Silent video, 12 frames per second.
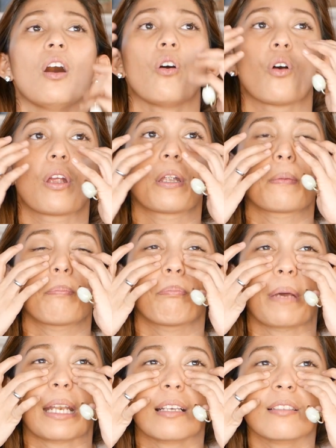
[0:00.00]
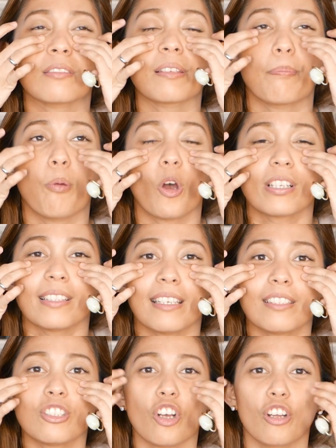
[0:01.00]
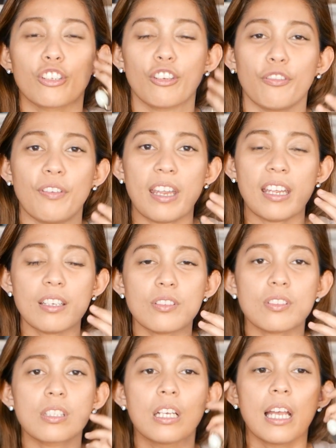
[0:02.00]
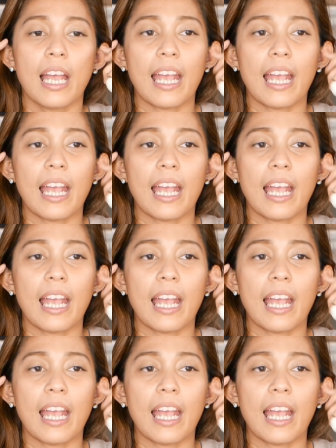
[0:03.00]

or parang deposits on your face.